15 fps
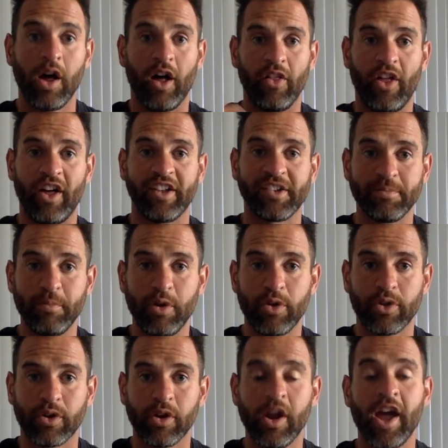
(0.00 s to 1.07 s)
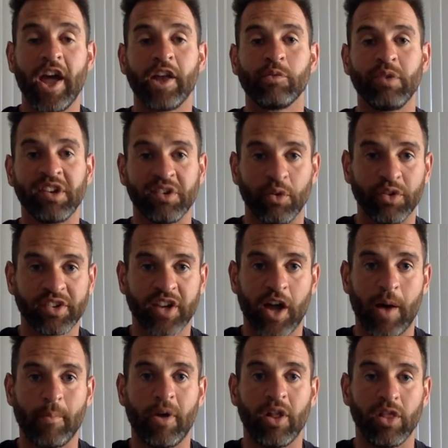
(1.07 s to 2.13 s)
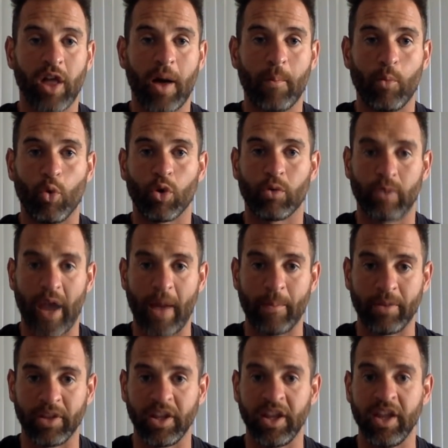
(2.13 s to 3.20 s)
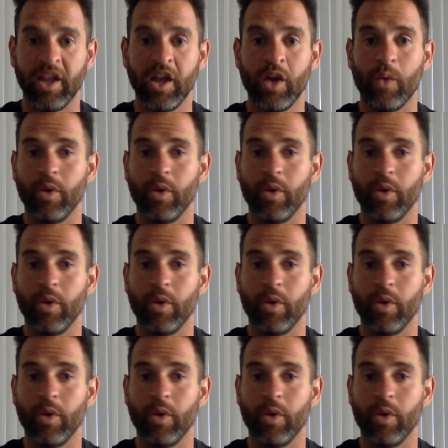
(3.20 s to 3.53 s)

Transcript: a lot smoother and results come a lot more rapidly